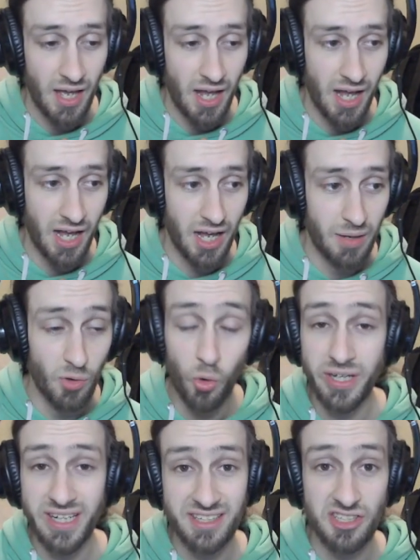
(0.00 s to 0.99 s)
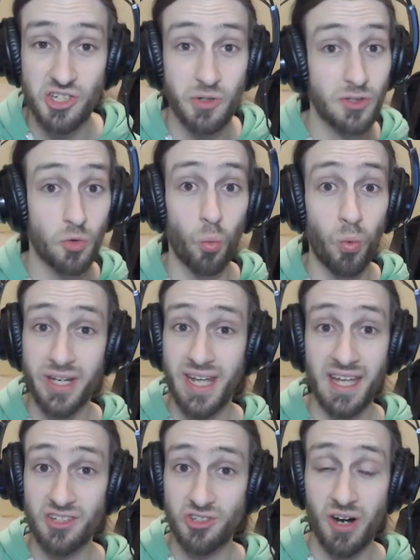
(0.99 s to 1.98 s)
All you need to do is one
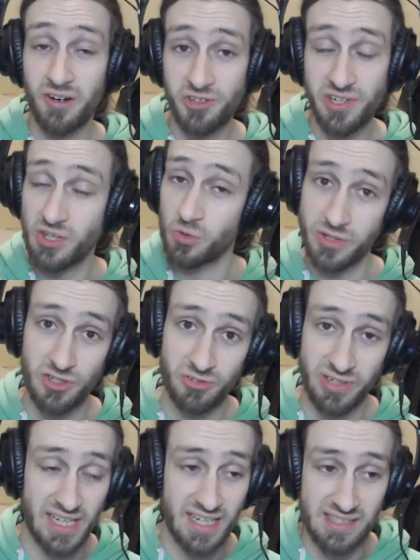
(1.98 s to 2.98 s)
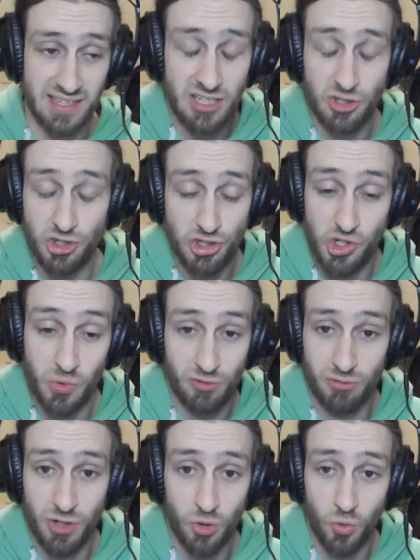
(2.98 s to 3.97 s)
extra RNG call, which is really easy. You just do a
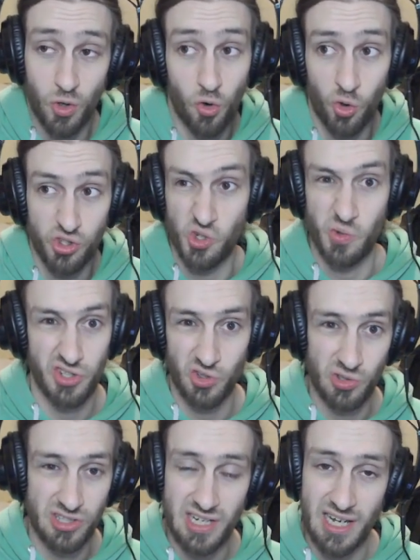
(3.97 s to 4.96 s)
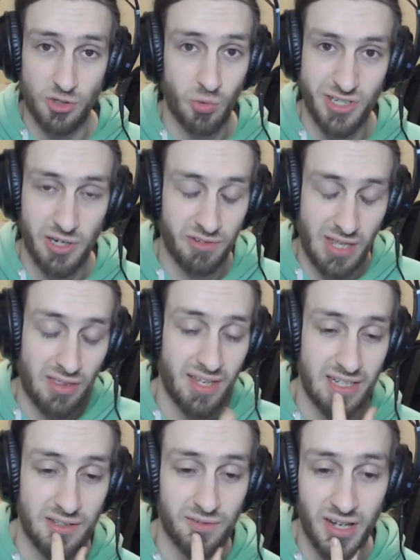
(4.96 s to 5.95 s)
roll or do a sword slash, whichever you think
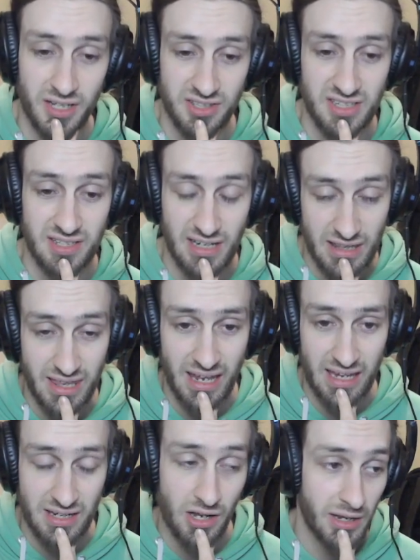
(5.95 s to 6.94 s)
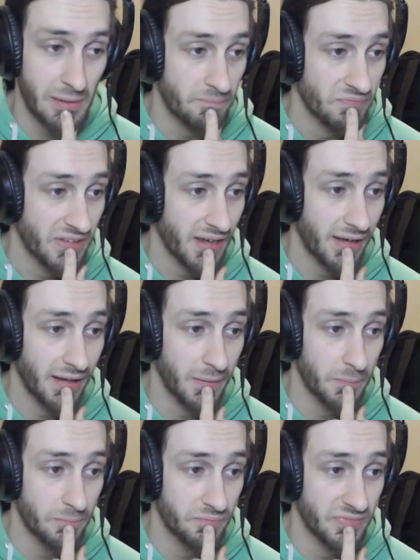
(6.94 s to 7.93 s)
is fastest at that time.
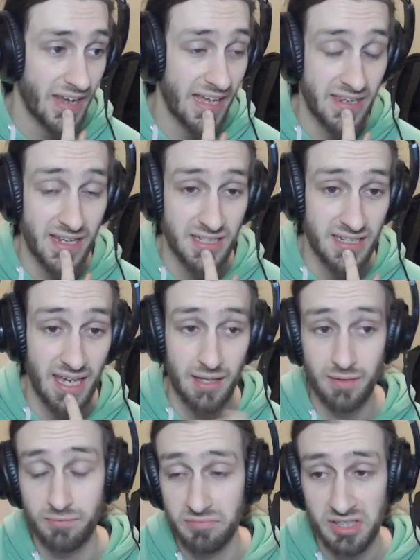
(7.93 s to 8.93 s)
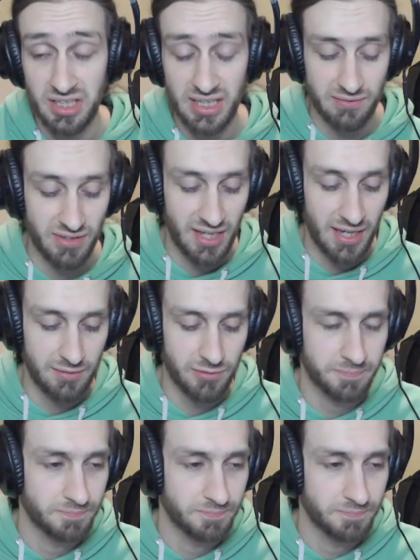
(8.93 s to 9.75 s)
And then, yeah, leave the cave.